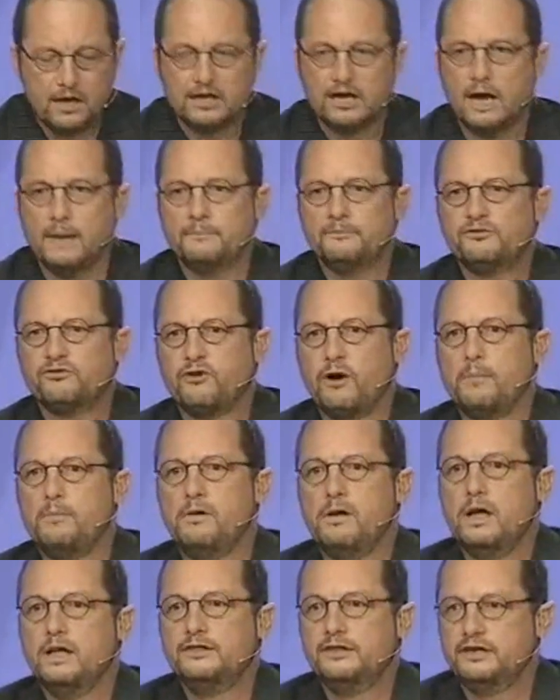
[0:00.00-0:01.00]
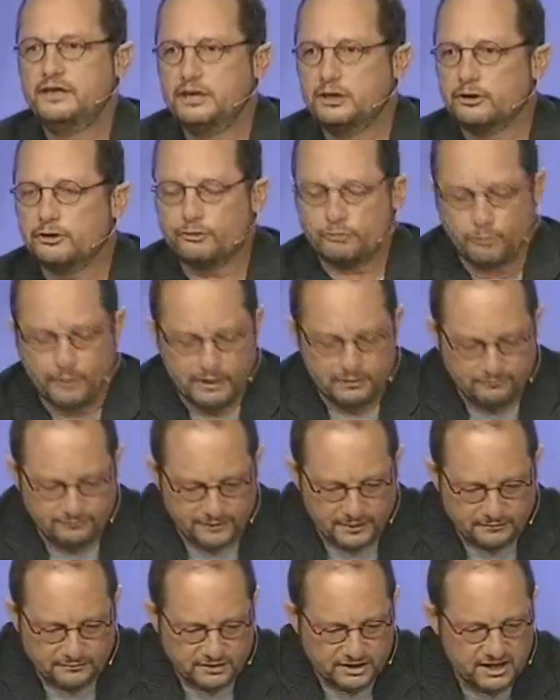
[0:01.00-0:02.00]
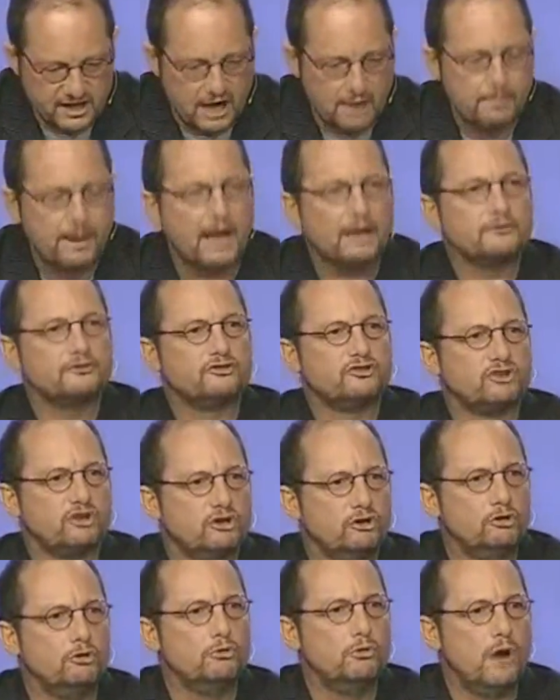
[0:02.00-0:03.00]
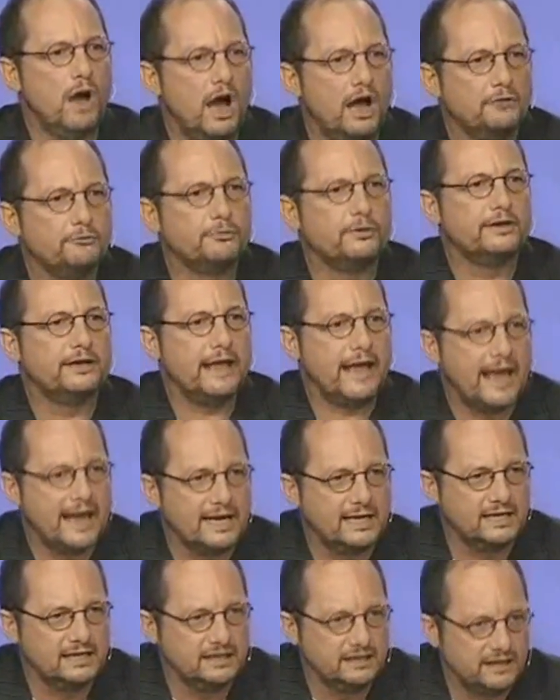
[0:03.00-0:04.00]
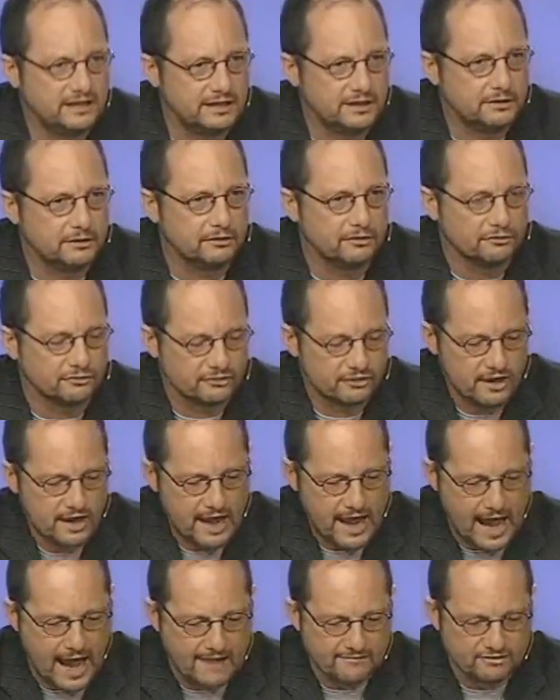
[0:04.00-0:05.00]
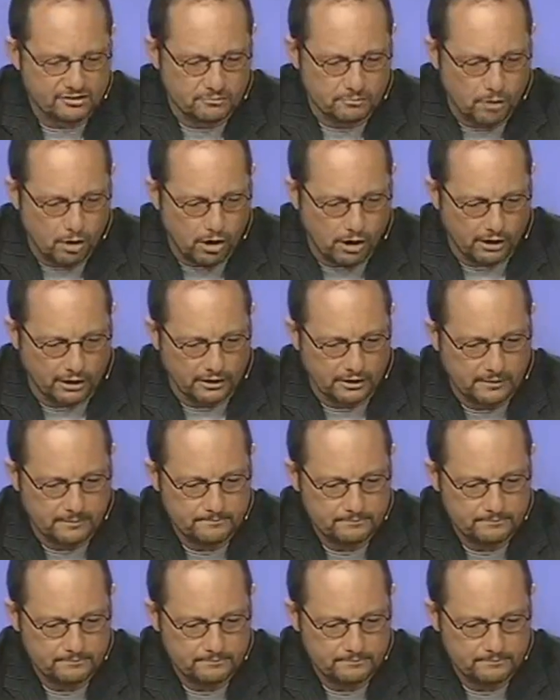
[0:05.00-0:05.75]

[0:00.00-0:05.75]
comes from the year 350, about 280 years after Mark.